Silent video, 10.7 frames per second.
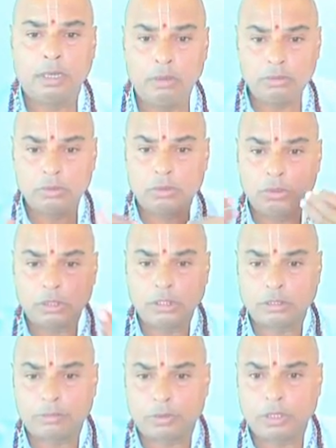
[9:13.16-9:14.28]
How to go to the
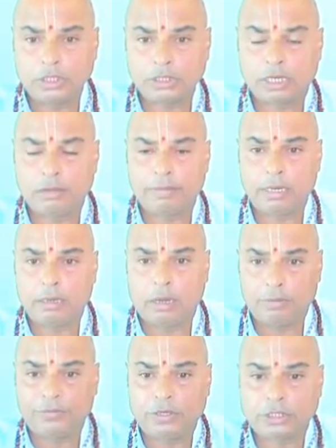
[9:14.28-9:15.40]
subconscious level,
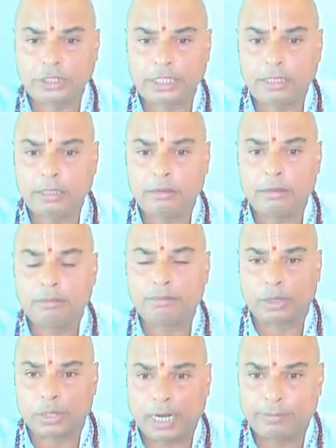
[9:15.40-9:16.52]
alpha state,
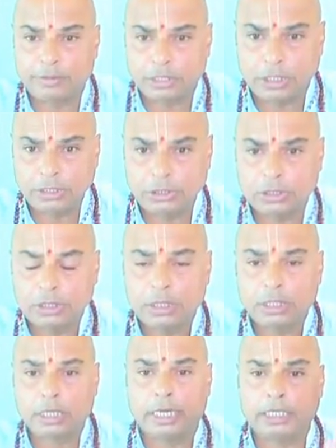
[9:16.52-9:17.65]
program the things,
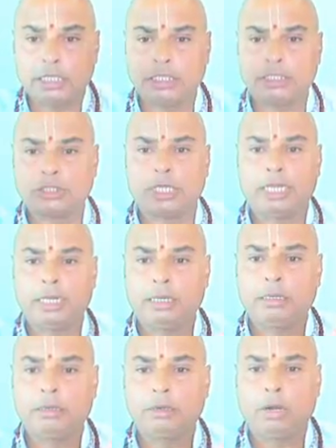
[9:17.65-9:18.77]
get the things done
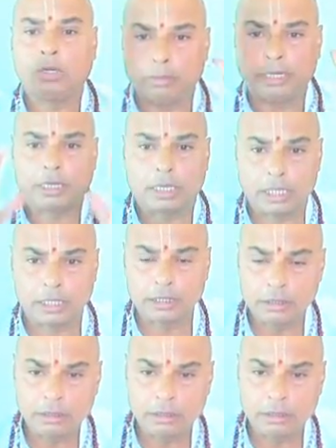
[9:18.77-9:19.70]
automatically.